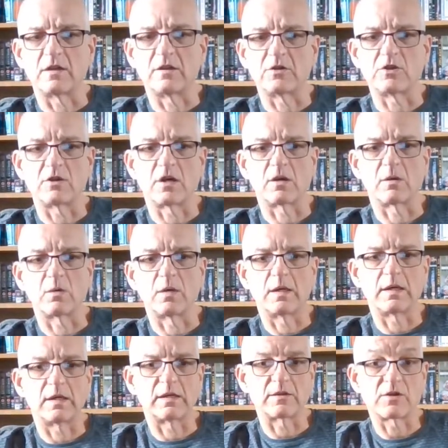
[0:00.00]
in the show,
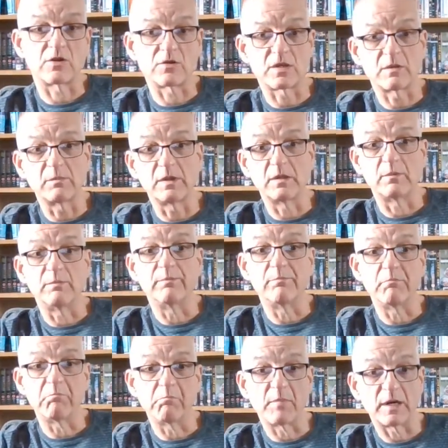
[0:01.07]
so some of
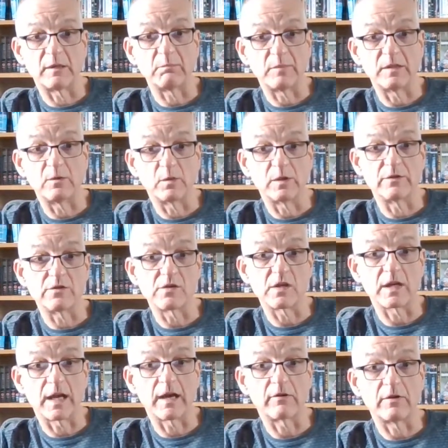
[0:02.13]
them might be the ones
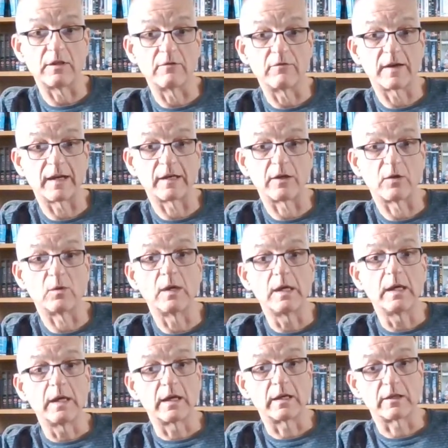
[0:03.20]
that carry the value.
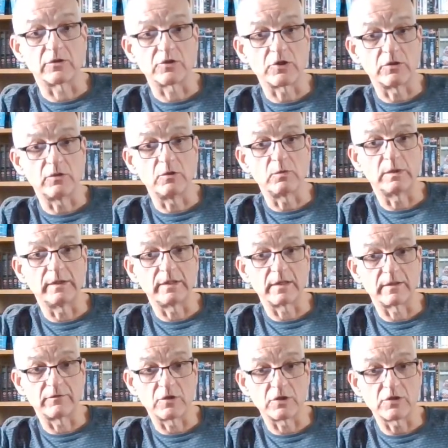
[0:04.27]
And I'll show you one that
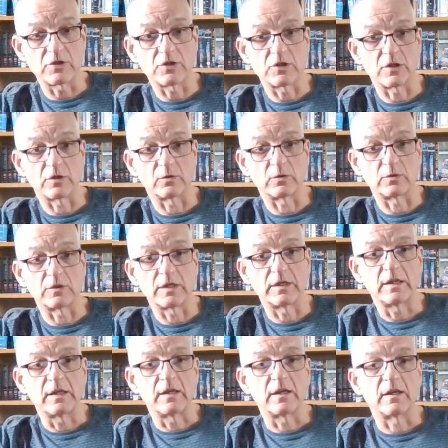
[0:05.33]
I've just sold
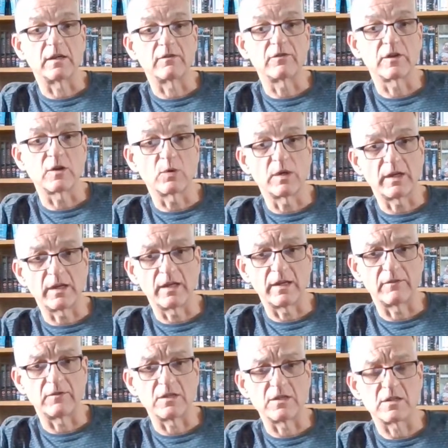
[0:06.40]
for quite a
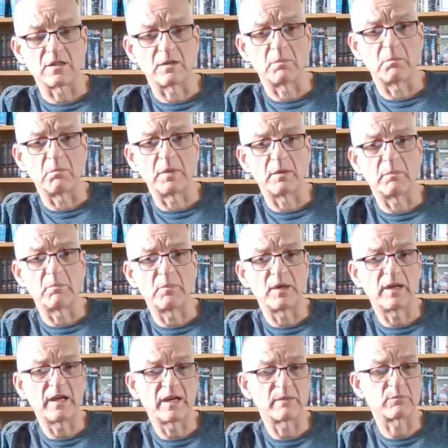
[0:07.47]
hefty sum, but
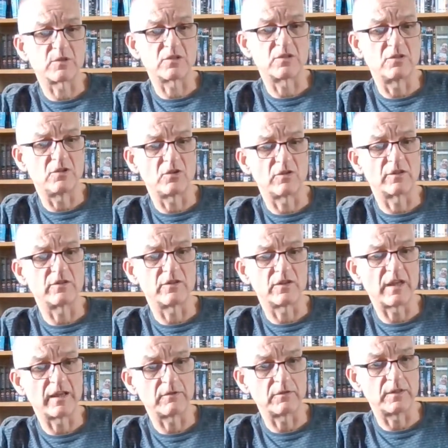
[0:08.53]
perhaps not as
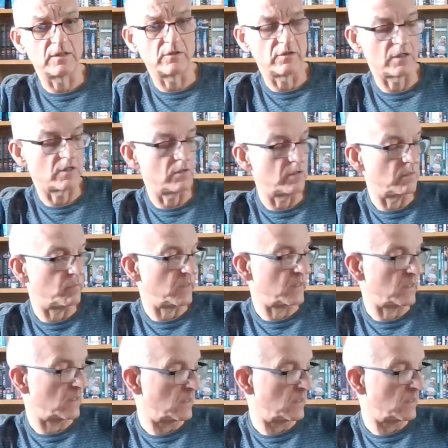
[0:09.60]
hefty as it could have been.